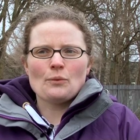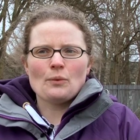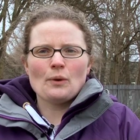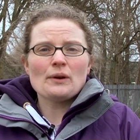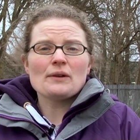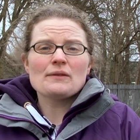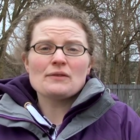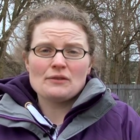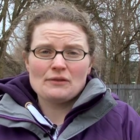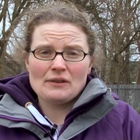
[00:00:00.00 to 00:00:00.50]

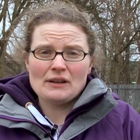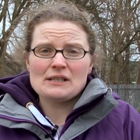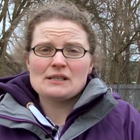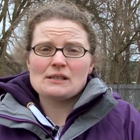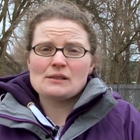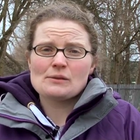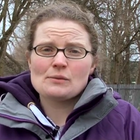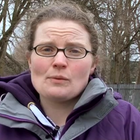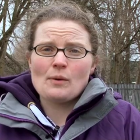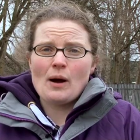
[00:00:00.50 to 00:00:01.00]
One of the
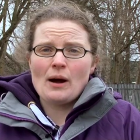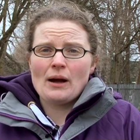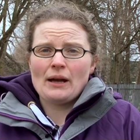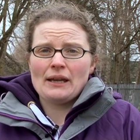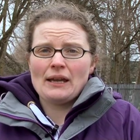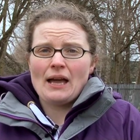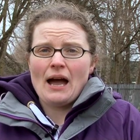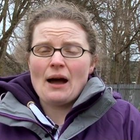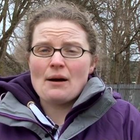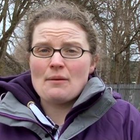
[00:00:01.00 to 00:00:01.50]
reasons
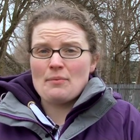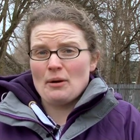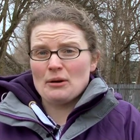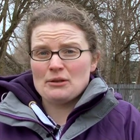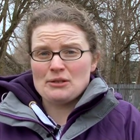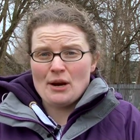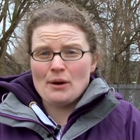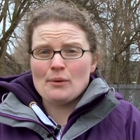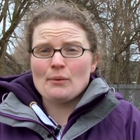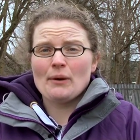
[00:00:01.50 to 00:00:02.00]
why our
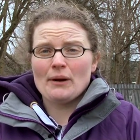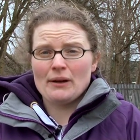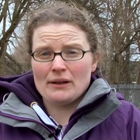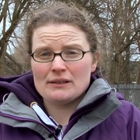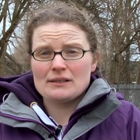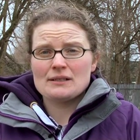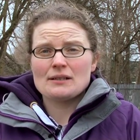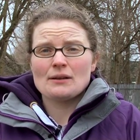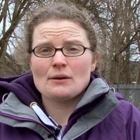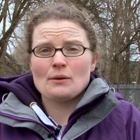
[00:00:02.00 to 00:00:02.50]
project
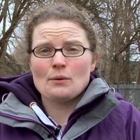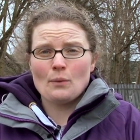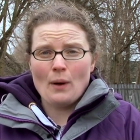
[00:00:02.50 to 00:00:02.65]
worked